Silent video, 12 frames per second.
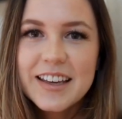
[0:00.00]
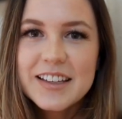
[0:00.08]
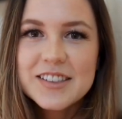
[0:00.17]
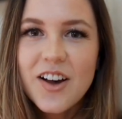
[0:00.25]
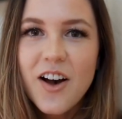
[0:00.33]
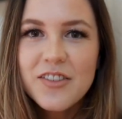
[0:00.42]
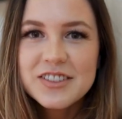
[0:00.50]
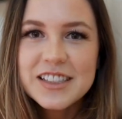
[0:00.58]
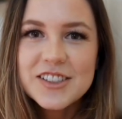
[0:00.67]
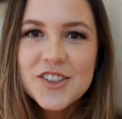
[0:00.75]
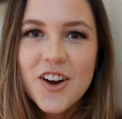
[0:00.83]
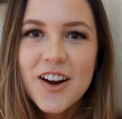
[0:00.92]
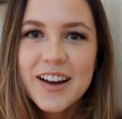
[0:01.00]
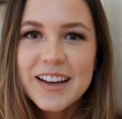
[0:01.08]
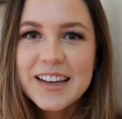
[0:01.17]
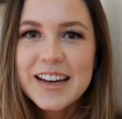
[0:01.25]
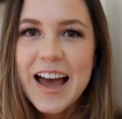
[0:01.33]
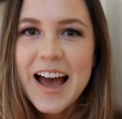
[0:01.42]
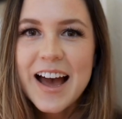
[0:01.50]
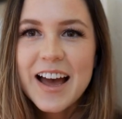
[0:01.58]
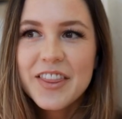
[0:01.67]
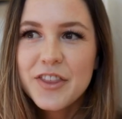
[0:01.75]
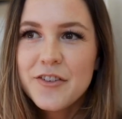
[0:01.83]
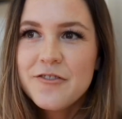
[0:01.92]
it's often targeted
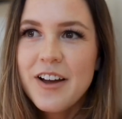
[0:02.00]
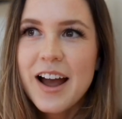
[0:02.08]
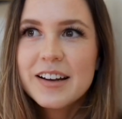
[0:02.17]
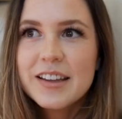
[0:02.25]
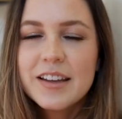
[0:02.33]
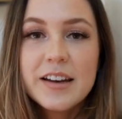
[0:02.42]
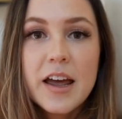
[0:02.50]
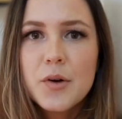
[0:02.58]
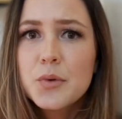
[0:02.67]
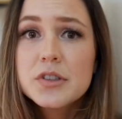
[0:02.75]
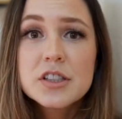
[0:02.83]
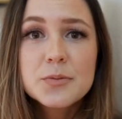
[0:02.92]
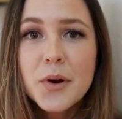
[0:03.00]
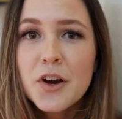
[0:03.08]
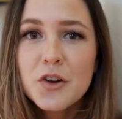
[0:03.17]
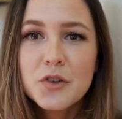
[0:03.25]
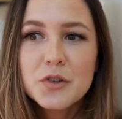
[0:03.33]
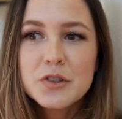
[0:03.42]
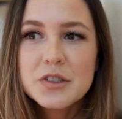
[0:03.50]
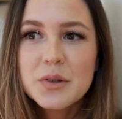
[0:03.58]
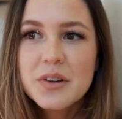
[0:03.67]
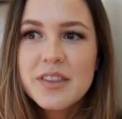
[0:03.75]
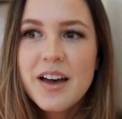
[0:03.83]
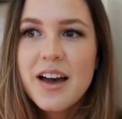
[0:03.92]
at the fact that Edward
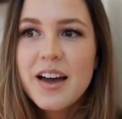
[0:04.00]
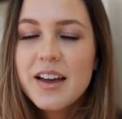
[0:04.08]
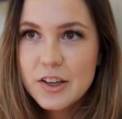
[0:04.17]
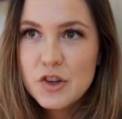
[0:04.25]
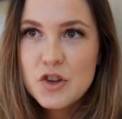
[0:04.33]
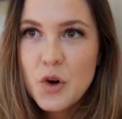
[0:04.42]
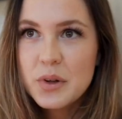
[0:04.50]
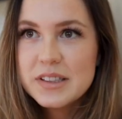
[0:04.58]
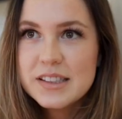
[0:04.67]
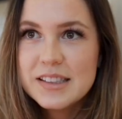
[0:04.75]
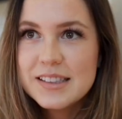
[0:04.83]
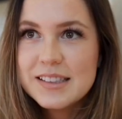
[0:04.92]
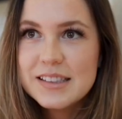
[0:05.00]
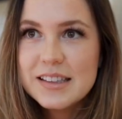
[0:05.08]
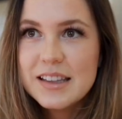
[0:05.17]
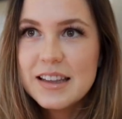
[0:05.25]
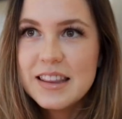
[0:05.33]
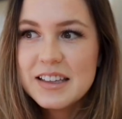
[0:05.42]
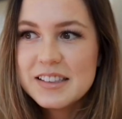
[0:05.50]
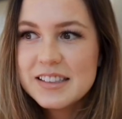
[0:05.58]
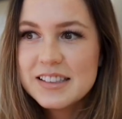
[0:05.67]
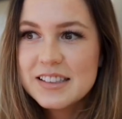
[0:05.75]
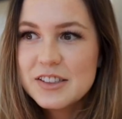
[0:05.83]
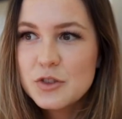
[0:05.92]
sparkles or that, you know, it's
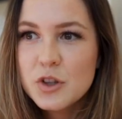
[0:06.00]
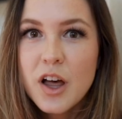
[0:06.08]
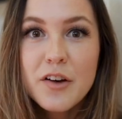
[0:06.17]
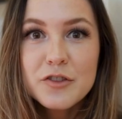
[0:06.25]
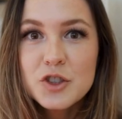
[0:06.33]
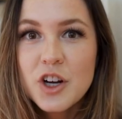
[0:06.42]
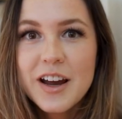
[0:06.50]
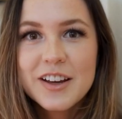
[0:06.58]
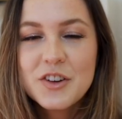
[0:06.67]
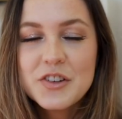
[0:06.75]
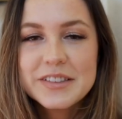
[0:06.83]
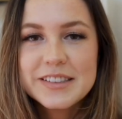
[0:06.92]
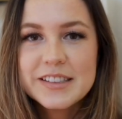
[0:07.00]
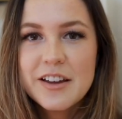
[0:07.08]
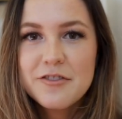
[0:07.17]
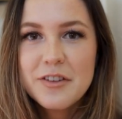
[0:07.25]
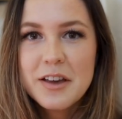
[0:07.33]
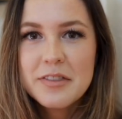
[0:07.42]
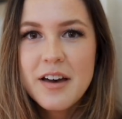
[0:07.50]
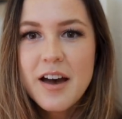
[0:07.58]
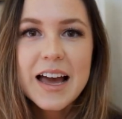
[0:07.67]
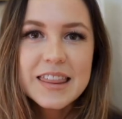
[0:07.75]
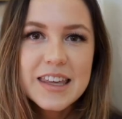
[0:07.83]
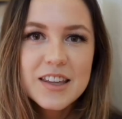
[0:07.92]
this love triangle and stuff like
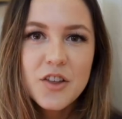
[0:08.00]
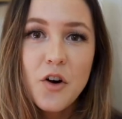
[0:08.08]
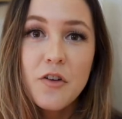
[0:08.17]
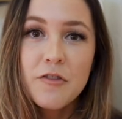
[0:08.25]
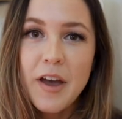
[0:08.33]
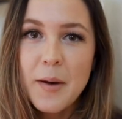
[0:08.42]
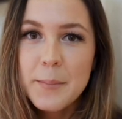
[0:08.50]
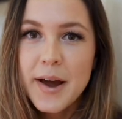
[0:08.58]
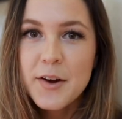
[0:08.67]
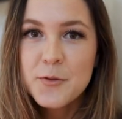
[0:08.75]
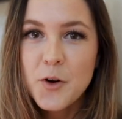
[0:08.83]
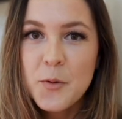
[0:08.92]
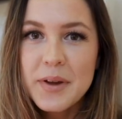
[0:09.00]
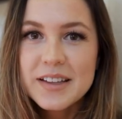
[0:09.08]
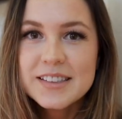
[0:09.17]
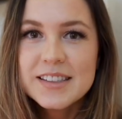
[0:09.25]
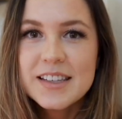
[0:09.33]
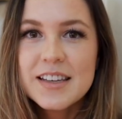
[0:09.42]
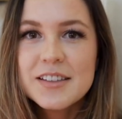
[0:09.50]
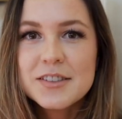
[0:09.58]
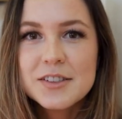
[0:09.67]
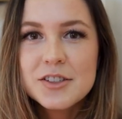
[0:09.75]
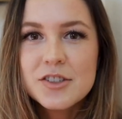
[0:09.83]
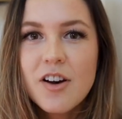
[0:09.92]
that. I think the whole vampire romance thing
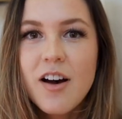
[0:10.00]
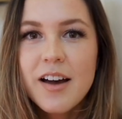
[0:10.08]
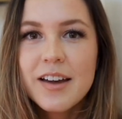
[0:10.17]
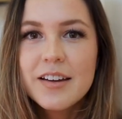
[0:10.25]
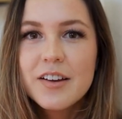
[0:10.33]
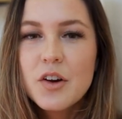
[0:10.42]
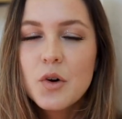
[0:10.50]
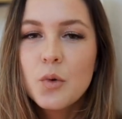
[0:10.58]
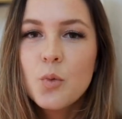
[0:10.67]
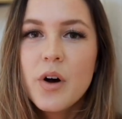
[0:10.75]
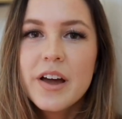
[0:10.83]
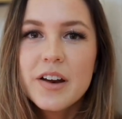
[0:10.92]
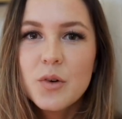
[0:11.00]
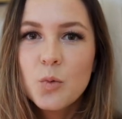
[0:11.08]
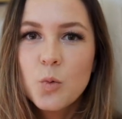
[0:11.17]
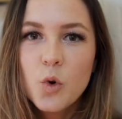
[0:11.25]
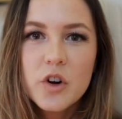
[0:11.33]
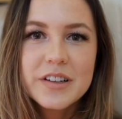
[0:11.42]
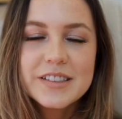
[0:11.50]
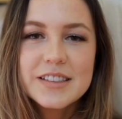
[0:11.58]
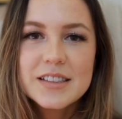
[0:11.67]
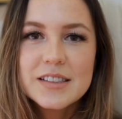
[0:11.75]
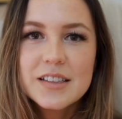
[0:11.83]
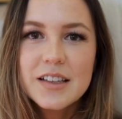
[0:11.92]
is not what
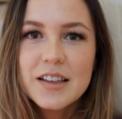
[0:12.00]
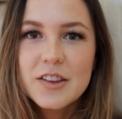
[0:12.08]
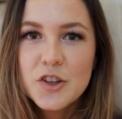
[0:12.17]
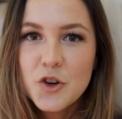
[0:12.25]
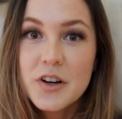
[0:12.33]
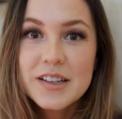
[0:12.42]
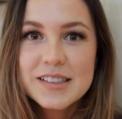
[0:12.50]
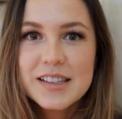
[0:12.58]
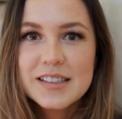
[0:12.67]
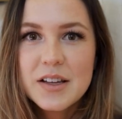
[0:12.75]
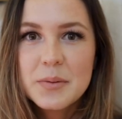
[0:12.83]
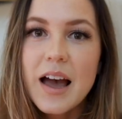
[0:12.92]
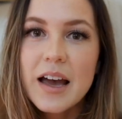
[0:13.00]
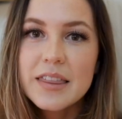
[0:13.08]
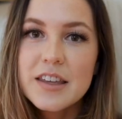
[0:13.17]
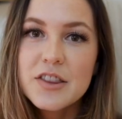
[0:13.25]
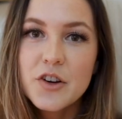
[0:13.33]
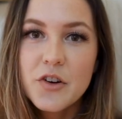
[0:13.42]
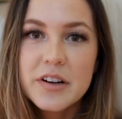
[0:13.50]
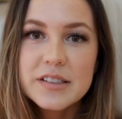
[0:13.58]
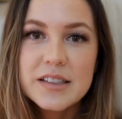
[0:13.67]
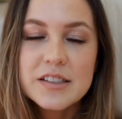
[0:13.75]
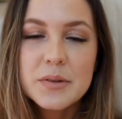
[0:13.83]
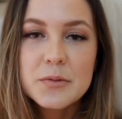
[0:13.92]
warrants the criticism. I think the
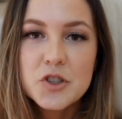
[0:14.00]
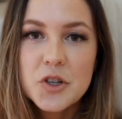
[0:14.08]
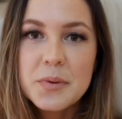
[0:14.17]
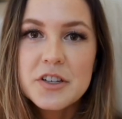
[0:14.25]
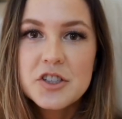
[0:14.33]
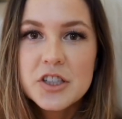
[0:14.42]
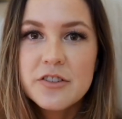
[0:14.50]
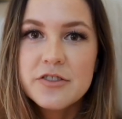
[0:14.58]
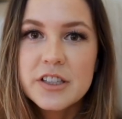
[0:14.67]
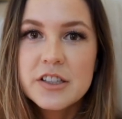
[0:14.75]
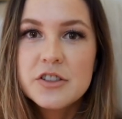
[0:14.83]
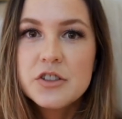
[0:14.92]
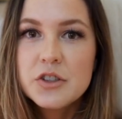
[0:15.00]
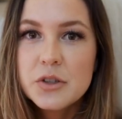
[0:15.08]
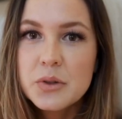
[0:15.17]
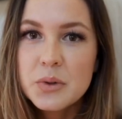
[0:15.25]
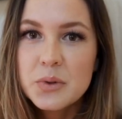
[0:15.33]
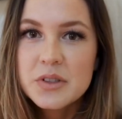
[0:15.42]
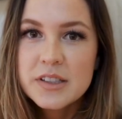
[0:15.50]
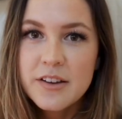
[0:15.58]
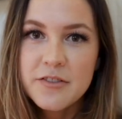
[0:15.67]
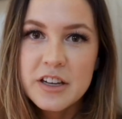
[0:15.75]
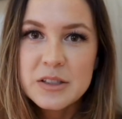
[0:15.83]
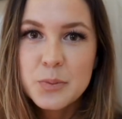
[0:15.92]
criticism should be shifted to
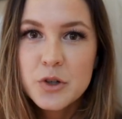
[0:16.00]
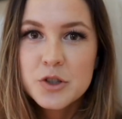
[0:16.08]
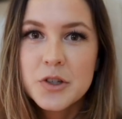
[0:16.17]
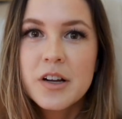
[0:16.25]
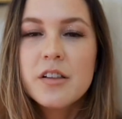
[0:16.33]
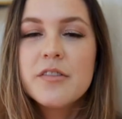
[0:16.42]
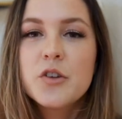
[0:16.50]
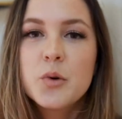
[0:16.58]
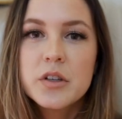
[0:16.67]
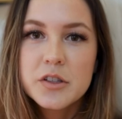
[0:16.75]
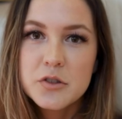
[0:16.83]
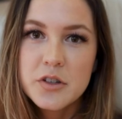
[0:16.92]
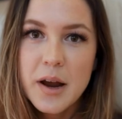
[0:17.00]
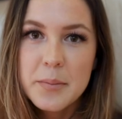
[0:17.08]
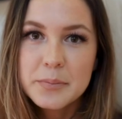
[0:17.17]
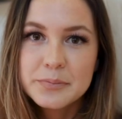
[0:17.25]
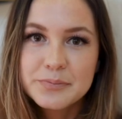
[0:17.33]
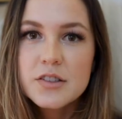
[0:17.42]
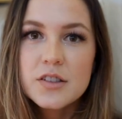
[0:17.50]
Stephanie's portrayal of the Quileute tribe.